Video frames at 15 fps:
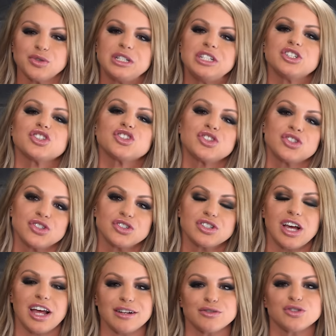So he just
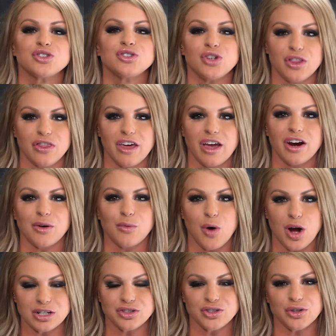kind of stood there
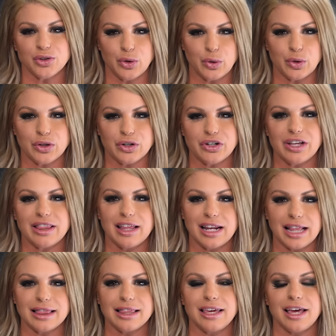and watched in the corner and
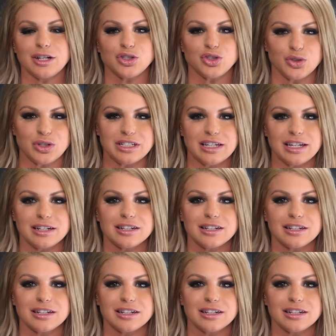then at the end joined